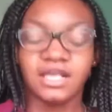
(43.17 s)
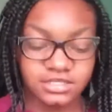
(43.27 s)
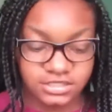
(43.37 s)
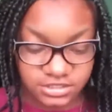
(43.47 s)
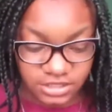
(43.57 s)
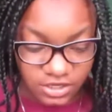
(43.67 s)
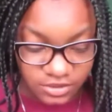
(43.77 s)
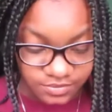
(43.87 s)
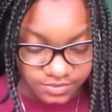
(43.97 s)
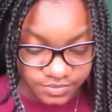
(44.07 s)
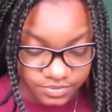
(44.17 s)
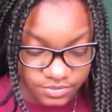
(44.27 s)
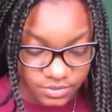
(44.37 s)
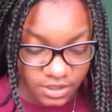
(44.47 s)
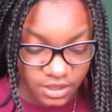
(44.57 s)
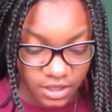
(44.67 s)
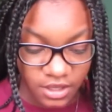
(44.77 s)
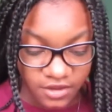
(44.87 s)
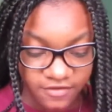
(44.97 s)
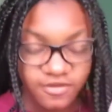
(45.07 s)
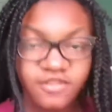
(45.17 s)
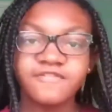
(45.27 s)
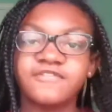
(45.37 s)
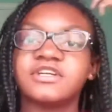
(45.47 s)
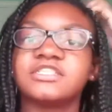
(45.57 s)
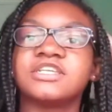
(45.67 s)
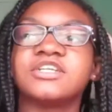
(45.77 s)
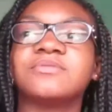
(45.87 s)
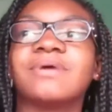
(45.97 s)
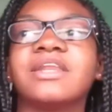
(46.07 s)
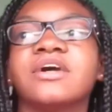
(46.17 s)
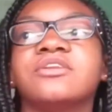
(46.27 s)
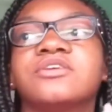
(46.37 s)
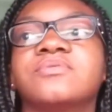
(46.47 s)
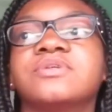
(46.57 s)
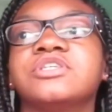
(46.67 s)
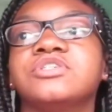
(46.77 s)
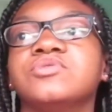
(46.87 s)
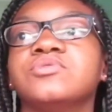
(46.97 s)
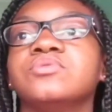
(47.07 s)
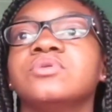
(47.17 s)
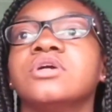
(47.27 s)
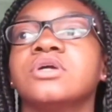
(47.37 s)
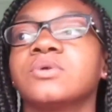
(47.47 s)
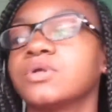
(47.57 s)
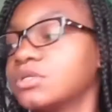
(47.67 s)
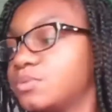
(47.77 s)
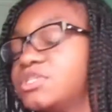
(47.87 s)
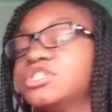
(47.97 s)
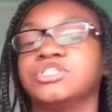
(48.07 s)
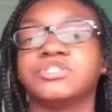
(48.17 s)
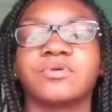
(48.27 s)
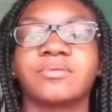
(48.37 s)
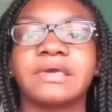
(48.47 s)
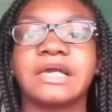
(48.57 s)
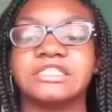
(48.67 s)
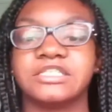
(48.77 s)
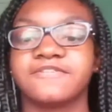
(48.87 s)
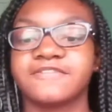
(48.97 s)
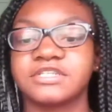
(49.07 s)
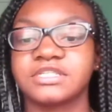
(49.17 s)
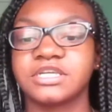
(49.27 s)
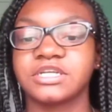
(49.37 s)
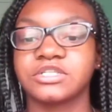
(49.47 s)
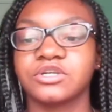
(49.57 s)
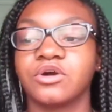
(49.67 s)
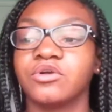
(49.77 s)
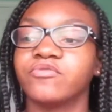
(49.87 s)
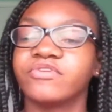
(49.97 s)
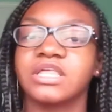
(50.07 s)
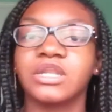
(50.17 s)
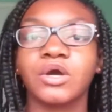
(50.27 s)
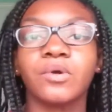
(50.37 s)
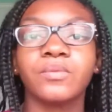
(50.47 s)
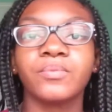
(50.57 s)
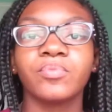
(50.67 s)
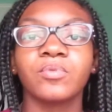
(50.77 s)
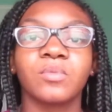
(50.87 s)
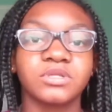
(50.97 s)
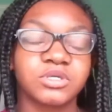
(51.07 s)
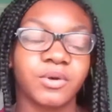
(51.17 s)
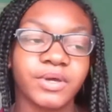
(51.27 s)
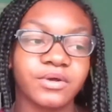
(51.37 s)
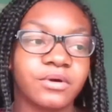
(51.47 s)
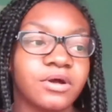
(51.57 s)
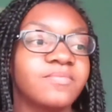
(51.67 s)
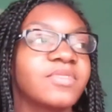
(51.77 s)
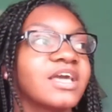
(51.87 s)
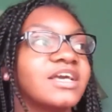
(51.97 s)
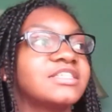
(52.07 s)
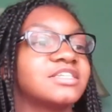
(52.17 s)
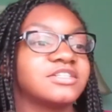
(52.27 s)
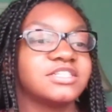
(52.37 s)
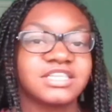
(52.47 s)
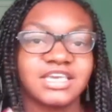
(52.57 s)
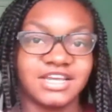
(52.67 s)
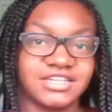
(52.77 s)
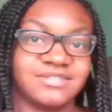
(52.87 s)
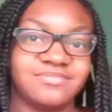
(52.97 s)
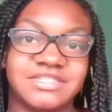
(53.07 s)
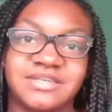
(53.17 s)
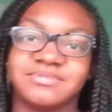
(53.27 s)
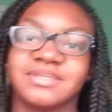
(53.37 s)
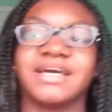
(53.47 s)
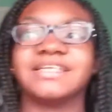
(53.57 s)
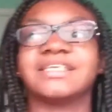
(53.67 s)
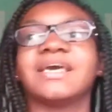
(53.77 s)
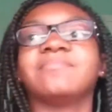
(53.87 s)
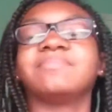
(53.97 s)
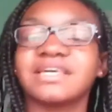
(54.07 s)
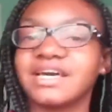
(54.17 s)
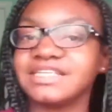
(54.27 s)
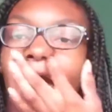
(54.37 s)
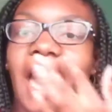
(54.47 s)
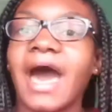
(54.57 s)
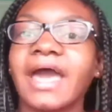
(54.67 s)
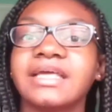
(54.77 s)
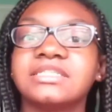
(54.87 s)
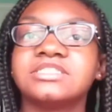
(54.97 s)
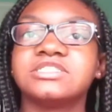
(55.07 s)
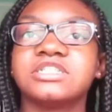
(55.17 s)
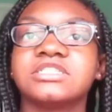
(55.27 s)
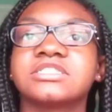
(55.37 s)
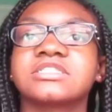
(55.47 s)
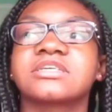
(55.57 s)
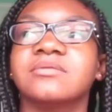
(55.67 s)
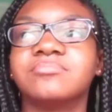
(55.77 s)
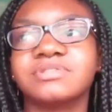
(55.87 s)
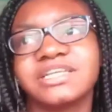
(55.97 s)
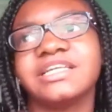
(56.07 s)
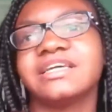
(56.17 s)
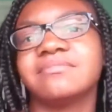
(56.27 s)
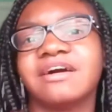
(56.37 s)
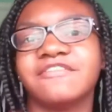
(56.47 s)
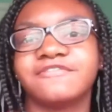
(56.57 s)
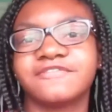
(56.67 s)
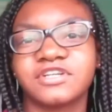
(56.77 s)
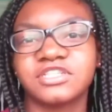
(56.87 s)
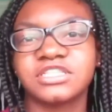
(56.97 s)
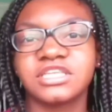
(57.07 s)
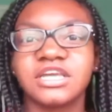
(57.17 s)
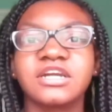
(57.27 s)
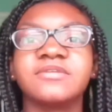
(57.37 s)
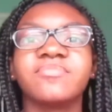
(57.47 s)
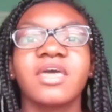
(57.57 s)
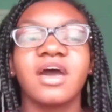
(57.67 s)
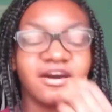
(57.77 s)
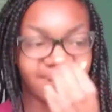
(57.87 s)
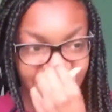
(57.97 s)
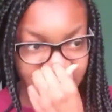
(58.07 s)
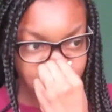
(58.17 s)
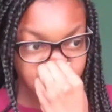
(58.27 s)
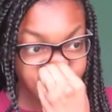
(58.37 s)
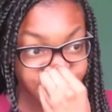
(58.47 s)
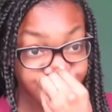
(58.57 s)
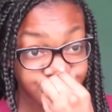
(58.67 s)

So for the first year, you might not know what you're doing because it's your first year, so you don't really know what's going on. So just here's some tips because I just completed my first year of high school.